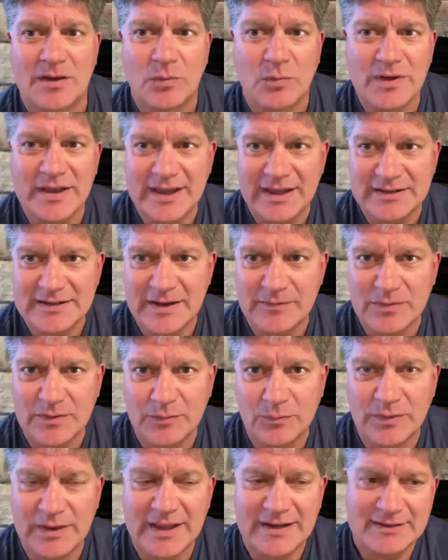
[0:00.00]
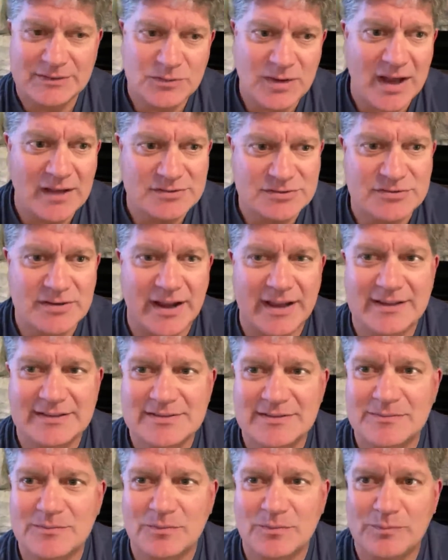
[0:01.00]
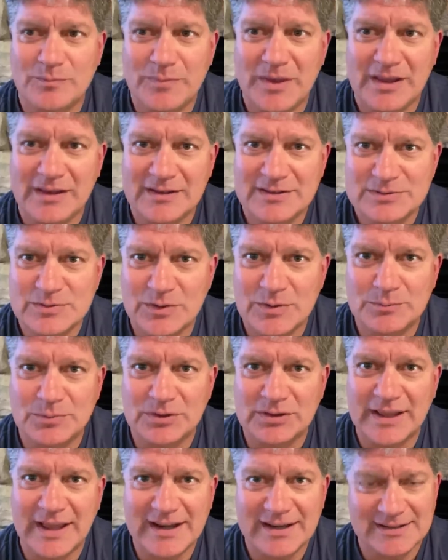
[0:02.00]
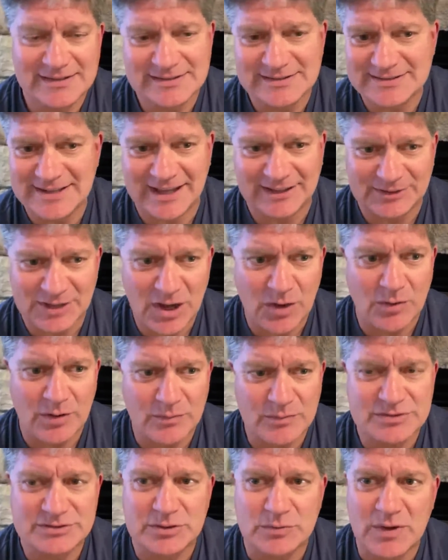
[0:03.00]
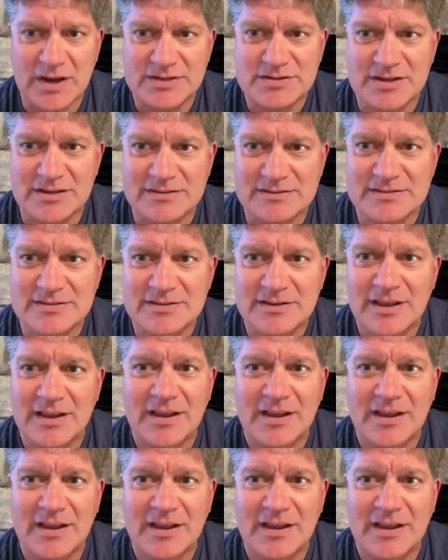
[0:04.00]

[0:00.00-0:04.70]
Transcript: we had Crowdstrike being sort of bullheaded and saying, no, it was the Russians.